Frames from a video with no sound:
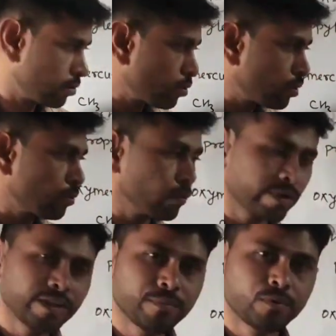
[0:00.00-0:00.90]
don't
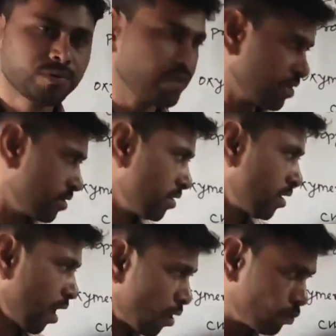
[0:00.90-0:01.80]
worry about
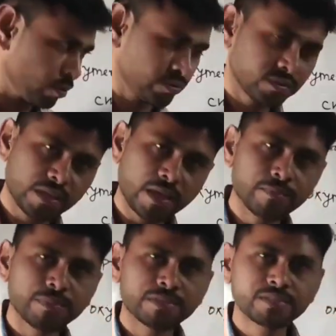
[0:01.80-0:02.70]
how this
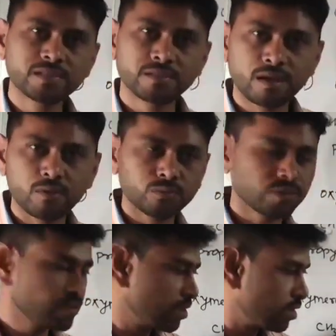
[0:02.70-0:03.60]
happens, how
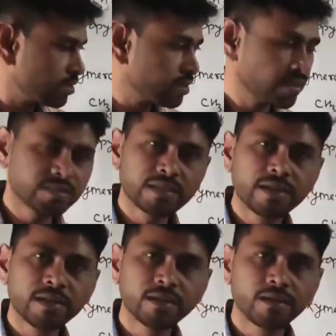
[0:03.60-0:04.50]
this reagent gets
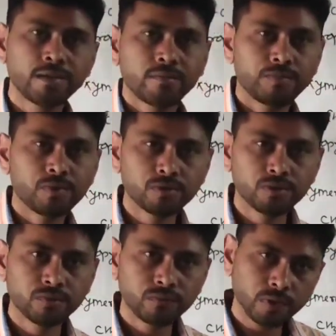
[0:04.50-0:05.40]
added, because
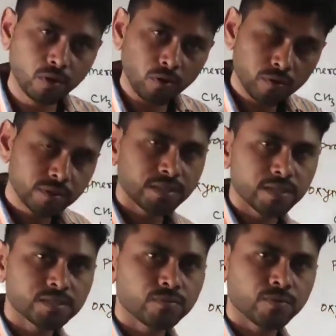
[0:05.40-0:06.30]
all the
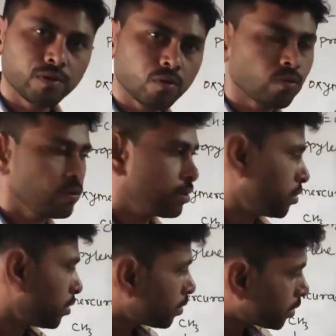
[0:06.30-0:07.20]
things we know
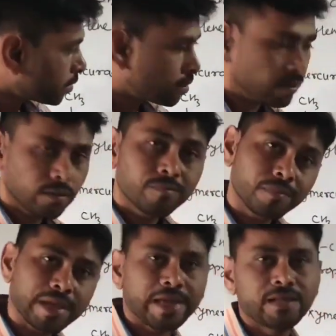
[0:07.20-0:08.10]
in the
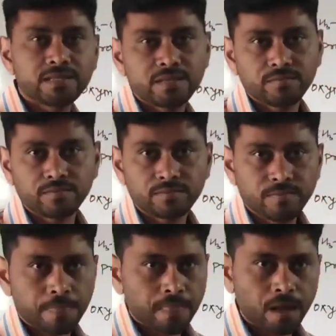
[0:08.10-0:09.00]
mechanism,
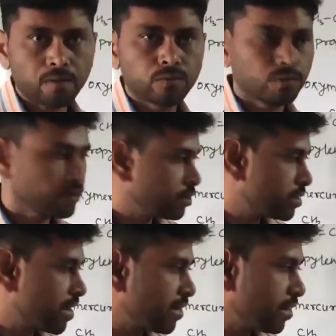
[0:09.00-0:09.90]
how
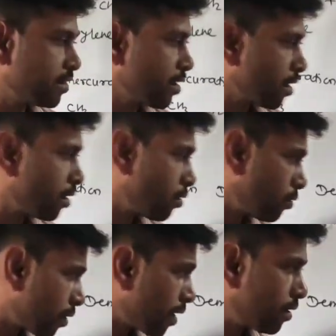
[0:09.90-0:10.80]
this added,
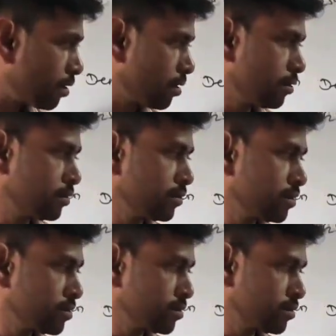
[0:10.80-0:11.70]
why
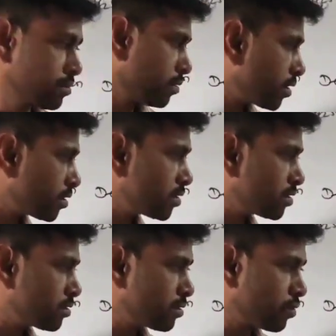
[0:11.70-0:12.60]
this
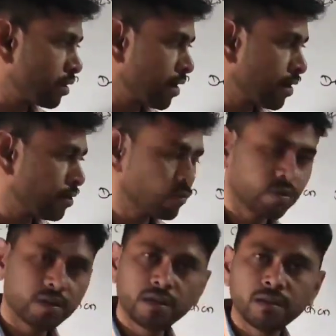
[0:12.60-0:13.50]
reagent added
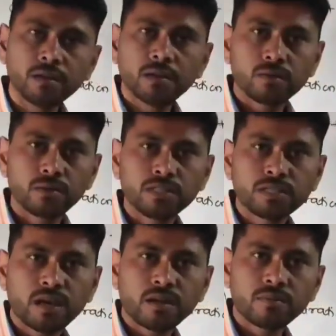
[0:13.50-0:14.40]
only to
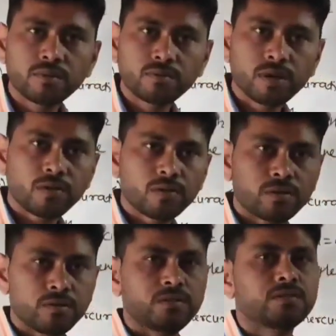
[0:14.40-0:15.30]
this carbon, why
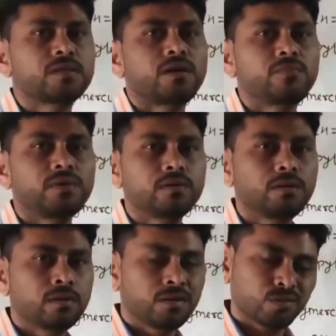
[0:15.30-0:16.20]
not this carbon.
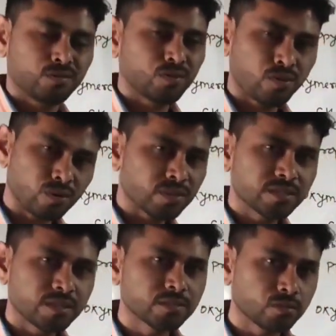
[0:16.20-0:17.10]
So all
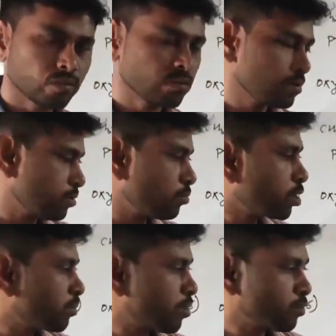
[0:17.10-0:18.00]
these things don't
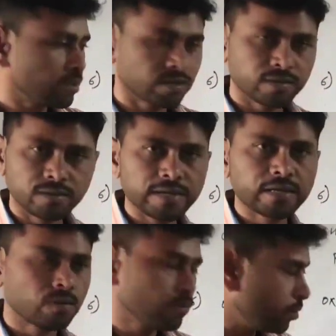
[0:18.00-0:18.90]
bother about
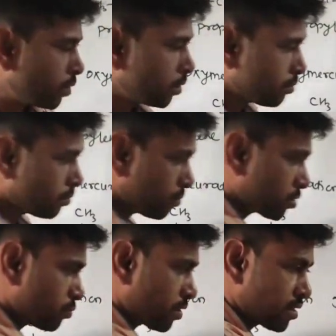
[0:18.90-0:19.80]
right now,
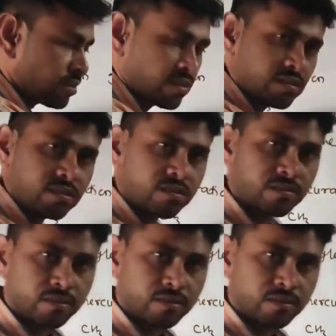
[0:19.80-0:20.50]
because we are just